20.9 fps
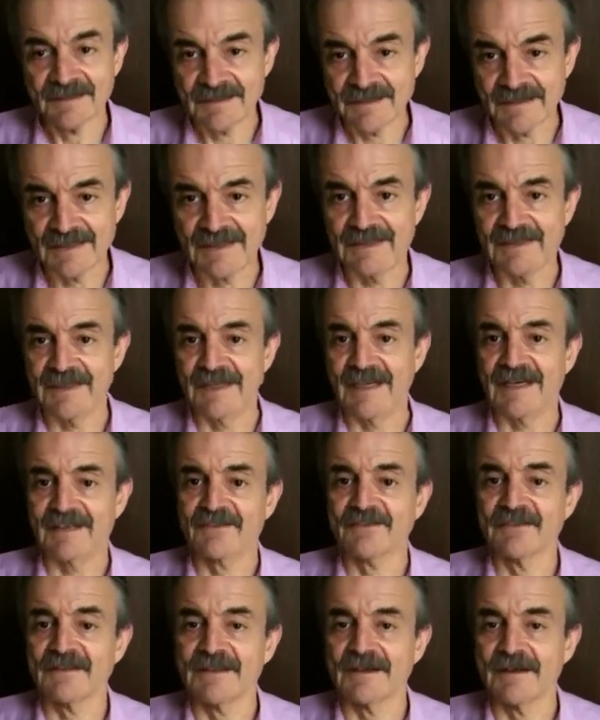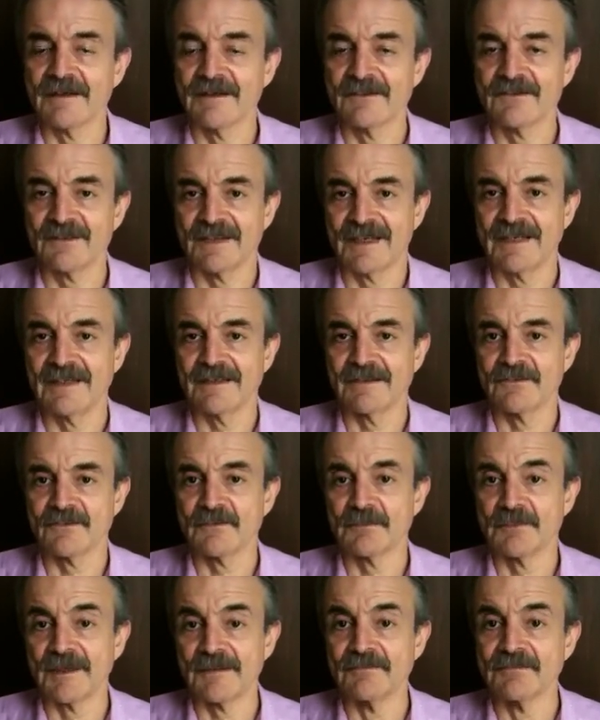they actually are
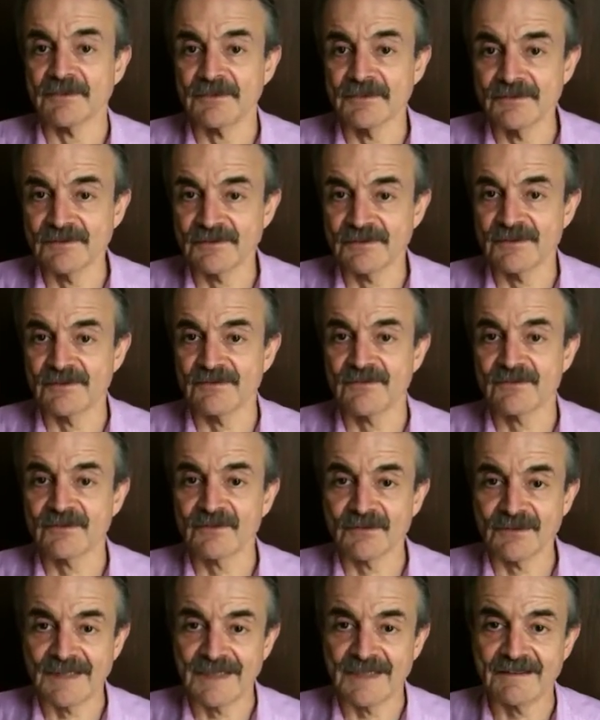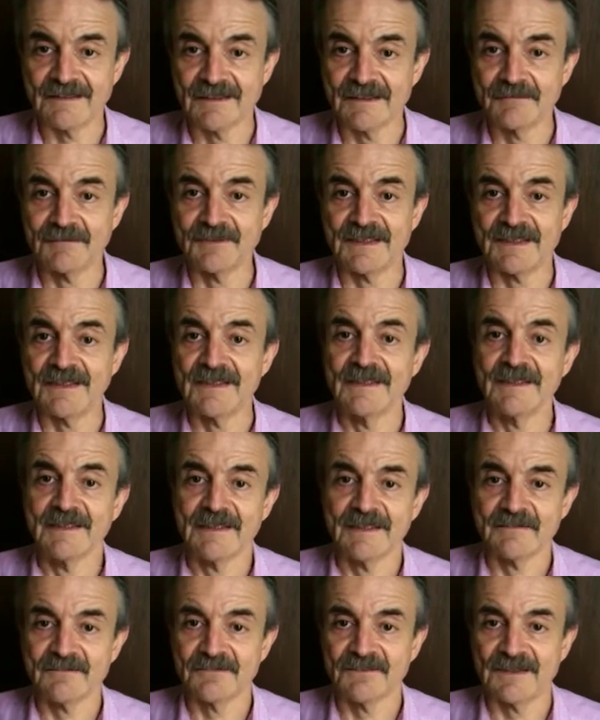challenged by Bruce's creativity
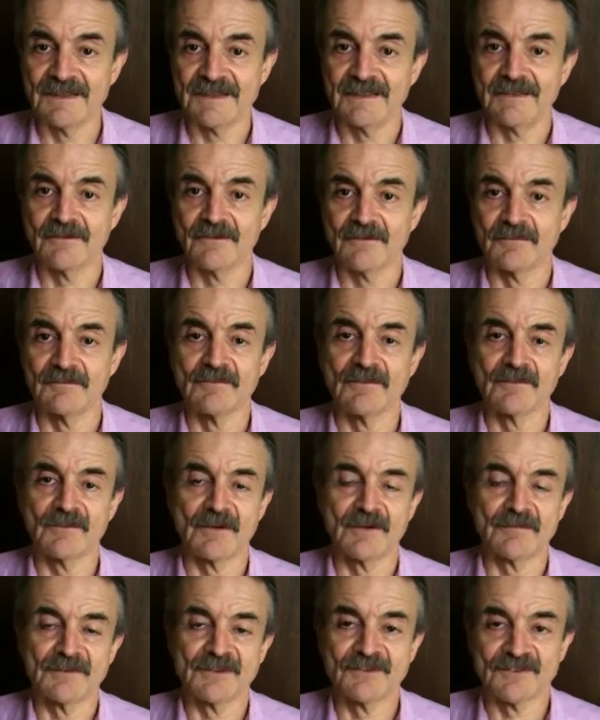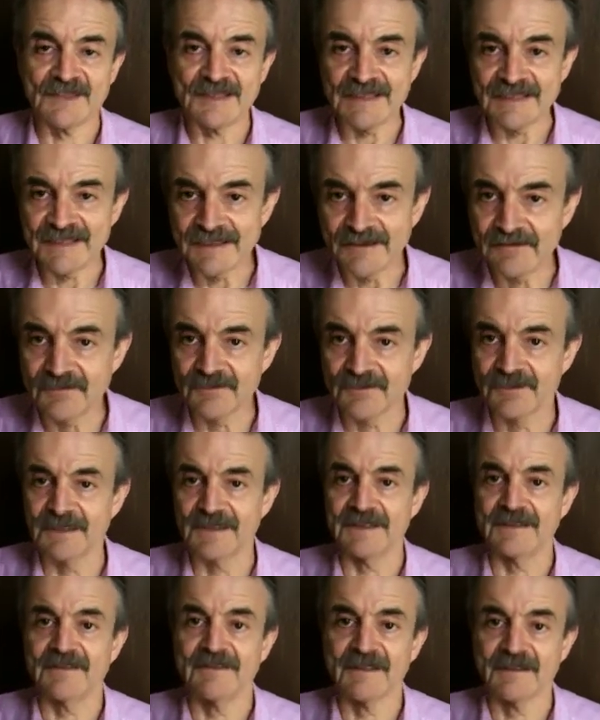in finding almost
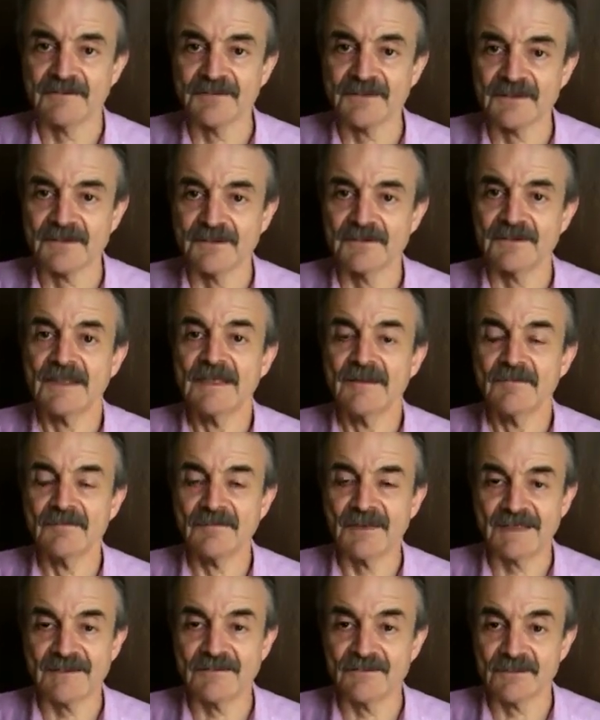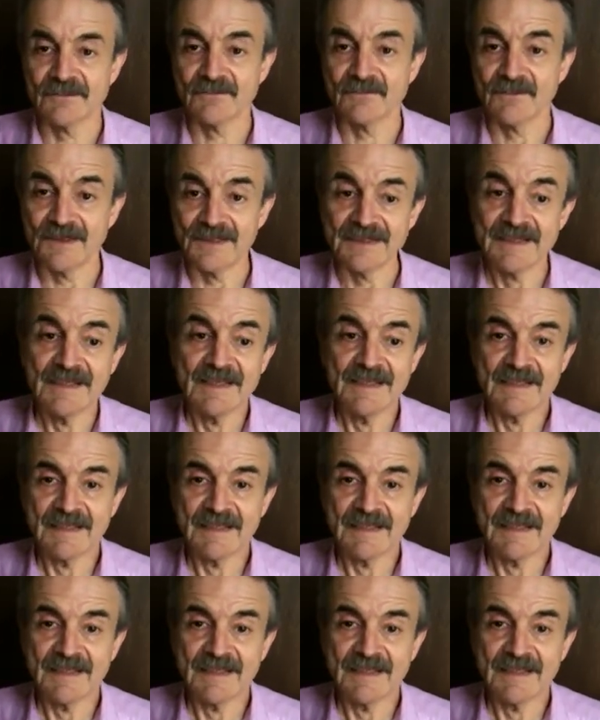evilly difficult mates in 1.